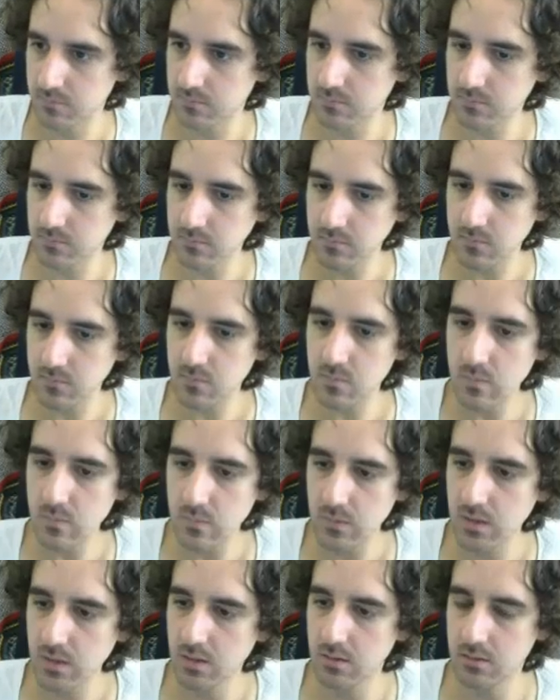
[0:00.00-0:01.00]
Alright,
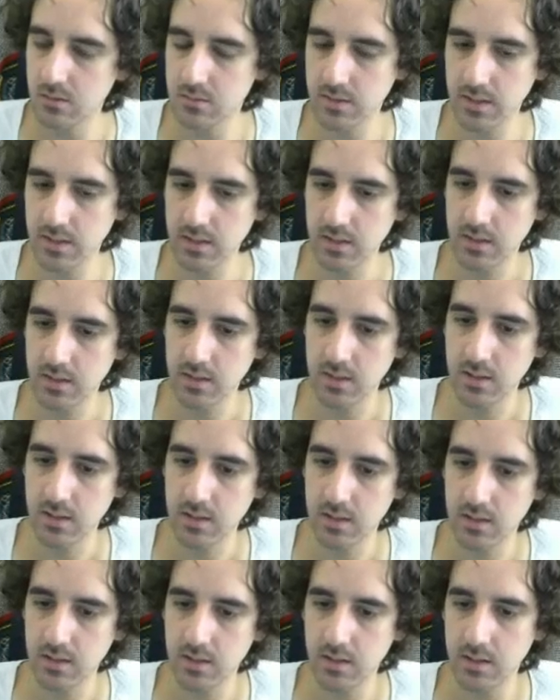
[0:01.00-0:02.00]
and
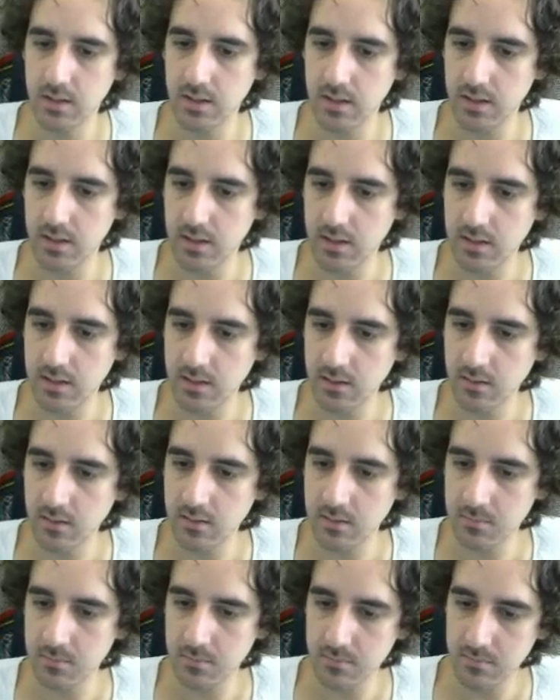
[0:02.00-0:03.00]
I'm gonna
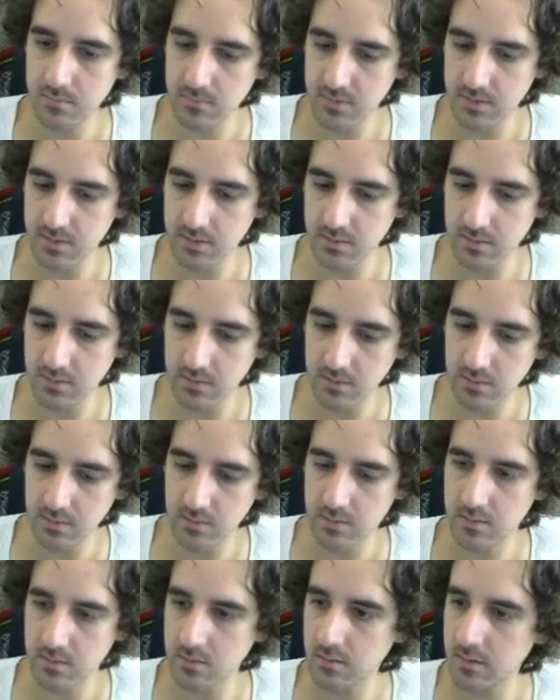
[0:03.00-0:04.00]
go here
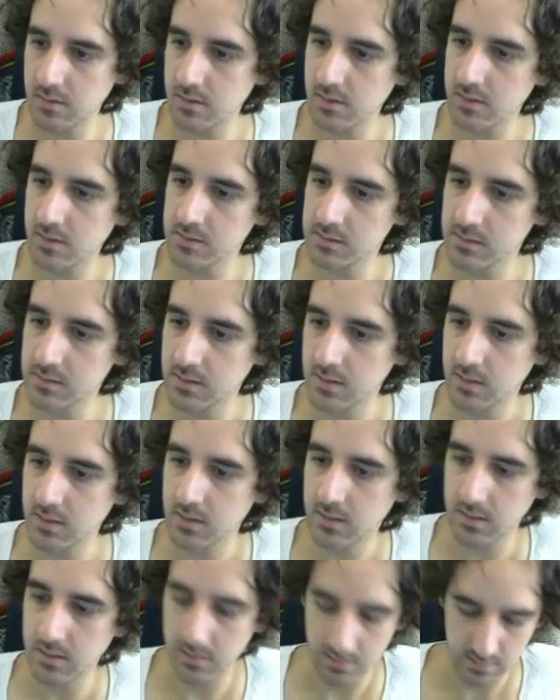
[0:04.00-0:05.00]
and
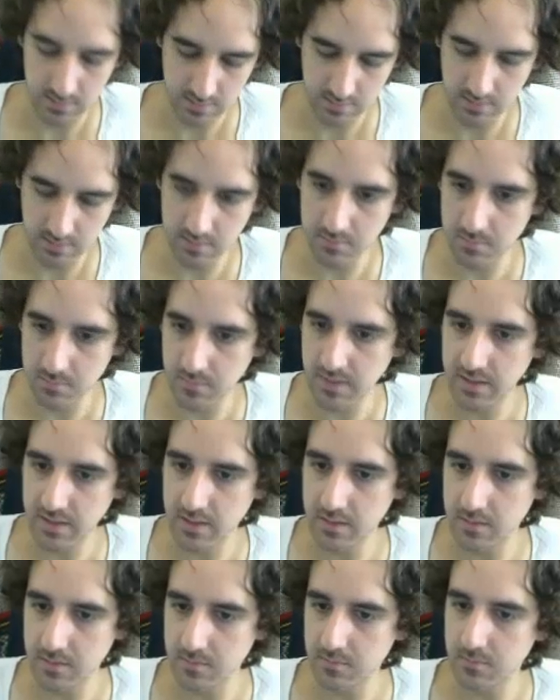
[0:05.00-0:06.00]
make it a little
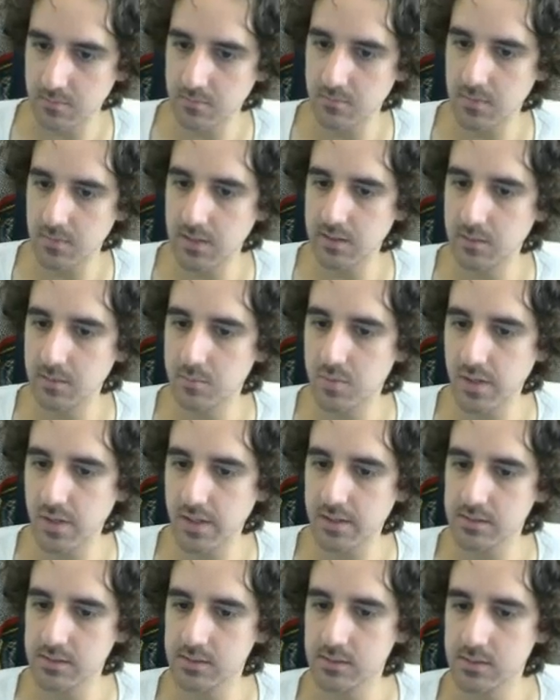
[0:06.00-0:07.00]
brighter,
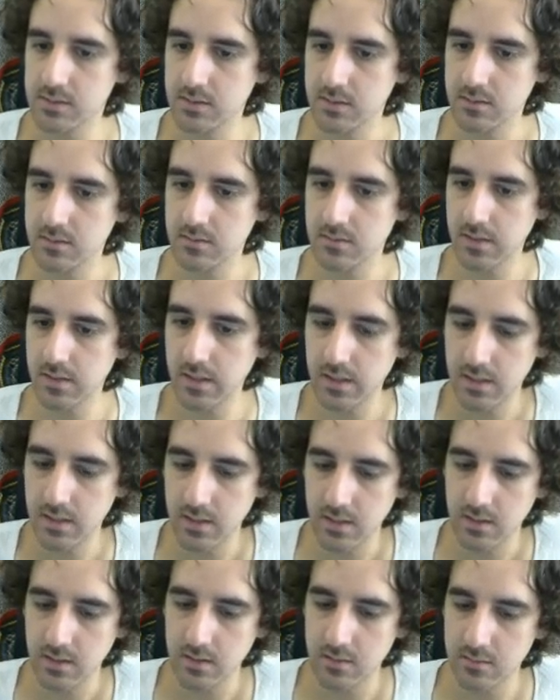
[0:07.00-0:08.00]
right? So we make it
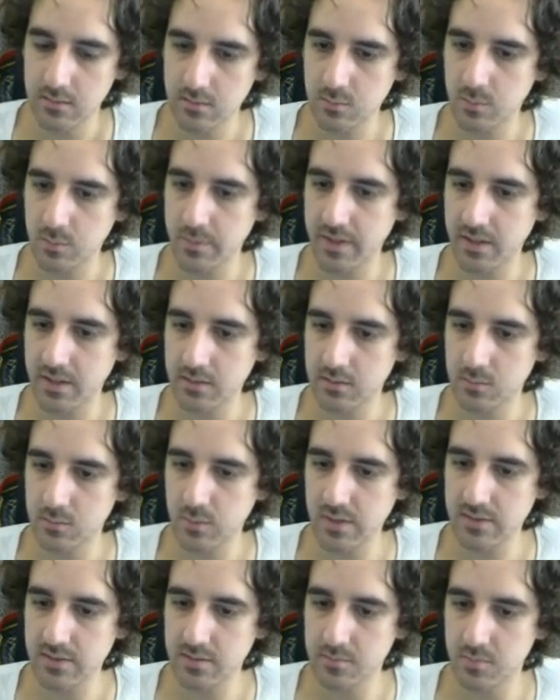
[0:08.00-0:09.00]
twice as bright.
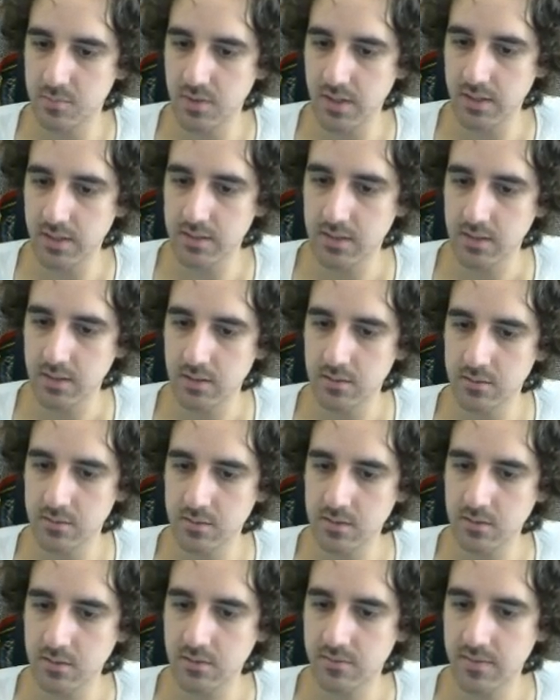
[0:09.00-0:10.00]
So now it finally
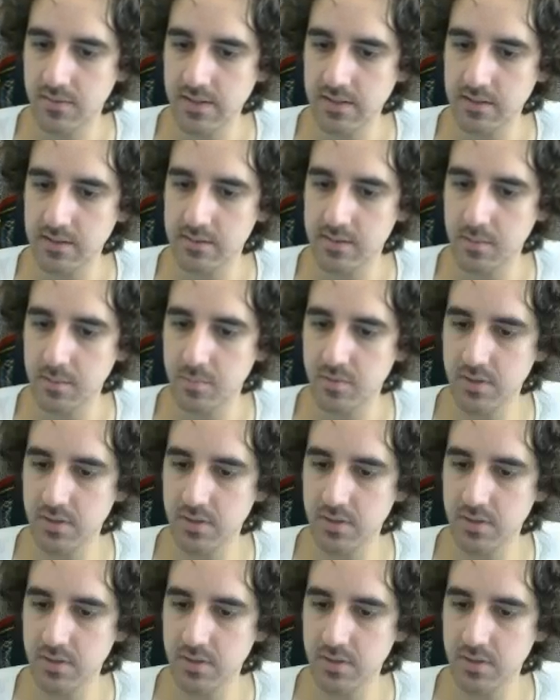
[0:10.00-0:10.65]
separates from that.